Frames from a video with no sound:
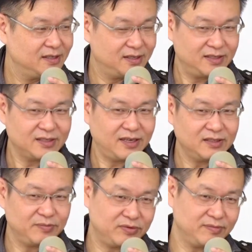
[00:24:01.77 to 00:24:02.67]
the size
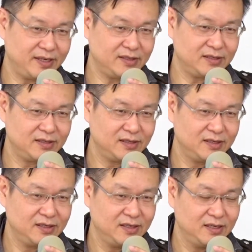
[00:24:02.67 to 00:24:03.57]
of proof mass,
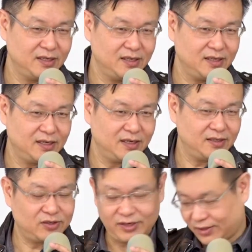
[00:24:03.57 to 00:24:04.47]

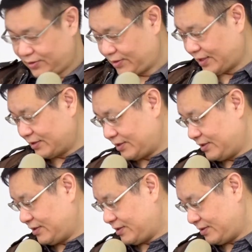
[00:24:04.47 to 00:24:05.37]
and try to
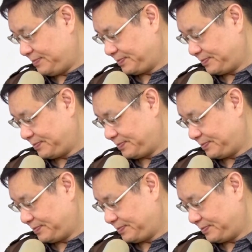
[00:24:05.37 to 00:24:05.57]
consider